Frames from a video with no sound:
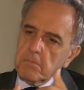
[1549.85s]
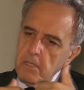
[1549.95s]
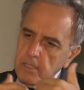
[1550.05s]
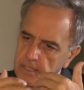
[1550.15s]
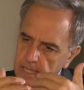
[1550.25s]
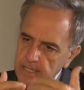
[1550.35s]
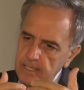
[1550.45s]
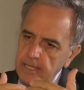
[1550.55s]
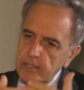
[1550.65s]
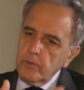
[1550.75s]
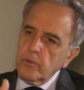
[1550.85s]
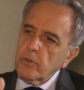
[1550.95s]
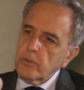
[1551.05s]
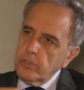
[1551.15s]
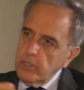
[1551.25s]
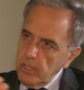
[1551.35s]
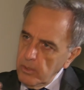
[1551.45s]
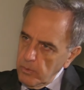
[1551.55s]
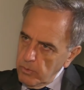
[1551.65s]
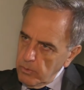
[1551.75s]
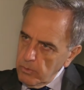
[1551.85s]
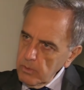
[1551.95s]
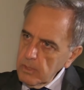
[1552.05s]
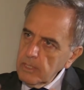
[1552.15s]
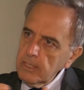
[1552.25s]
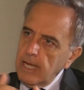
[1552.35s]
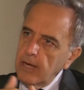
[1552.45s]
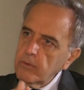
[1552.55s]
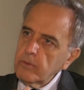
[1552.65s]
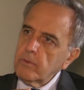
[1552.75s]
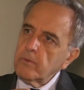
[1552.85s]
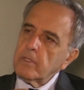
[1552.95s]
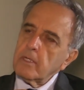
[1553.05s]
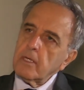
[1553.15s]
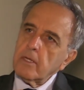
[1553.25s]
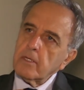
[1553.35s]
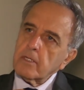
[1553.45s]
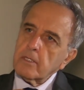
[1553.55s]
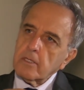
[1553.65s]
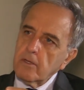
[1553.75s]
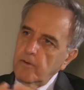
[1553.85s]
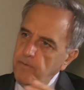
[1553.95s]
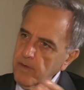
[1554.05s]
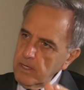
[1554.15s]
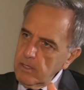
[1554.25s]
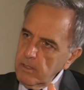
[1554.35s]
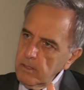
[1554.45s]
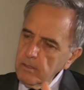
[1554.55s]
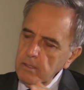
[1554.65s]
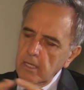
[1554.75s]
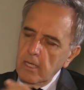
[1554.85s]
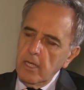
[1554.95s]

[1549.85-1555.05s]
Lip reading: it's necessary to continue in dialogue with the other confessions.